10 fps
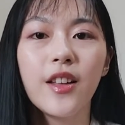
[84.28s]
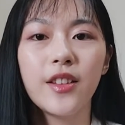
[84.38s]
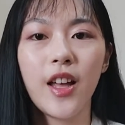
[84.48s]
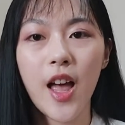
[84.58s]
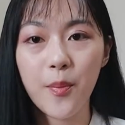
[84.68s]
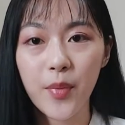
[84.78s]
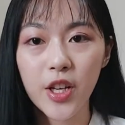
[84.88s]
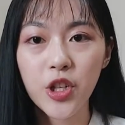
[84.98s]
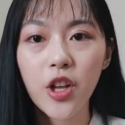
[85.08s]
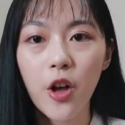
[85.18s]
The
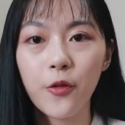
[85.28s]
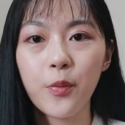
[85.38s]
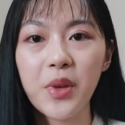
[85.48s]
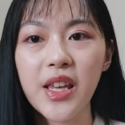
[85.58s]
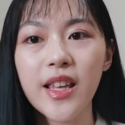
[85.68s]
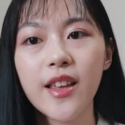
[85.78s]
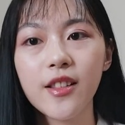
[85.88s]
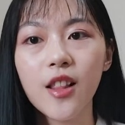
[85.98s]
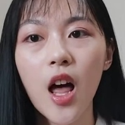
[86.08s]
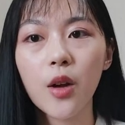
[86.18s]
ambition of being in
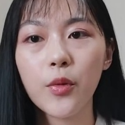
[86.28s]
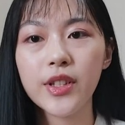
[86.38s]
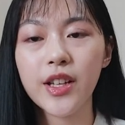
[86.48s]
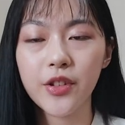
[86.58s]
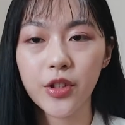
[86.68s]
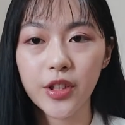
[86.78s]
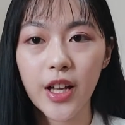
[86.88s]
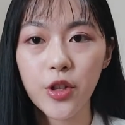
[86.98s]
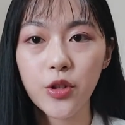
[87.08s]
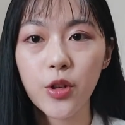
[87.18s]
line with
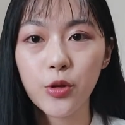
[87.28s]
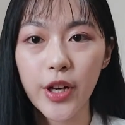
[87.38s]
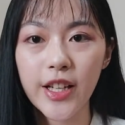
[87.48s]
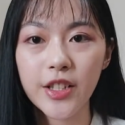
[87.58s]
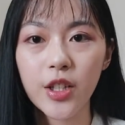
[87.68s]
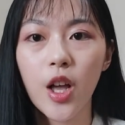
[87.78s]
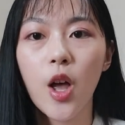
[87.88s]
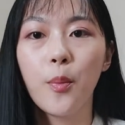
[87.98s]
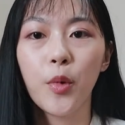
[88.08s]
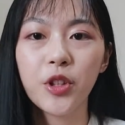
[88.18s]
international trends
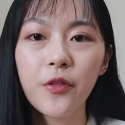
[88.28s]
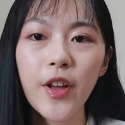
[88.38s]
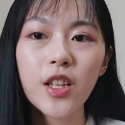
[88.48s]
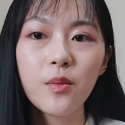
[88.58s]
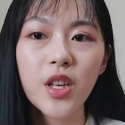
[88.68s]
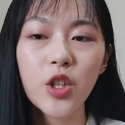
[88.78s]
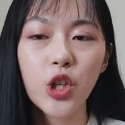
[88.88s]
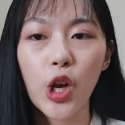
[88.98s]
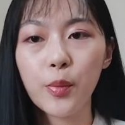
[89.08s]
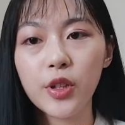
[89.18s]
motivated me to
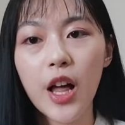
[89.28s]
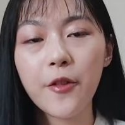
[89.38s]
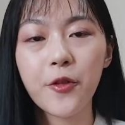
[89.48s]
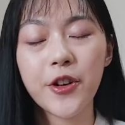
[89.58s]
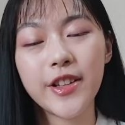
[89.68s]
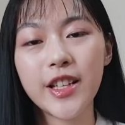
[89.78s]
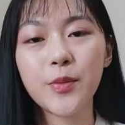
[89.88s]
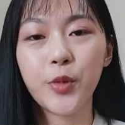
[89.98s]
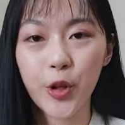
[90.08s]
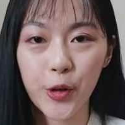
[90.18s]
apply for this
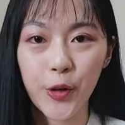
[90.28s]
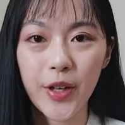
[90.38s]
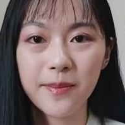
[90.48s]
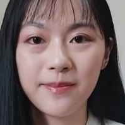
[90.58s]
program.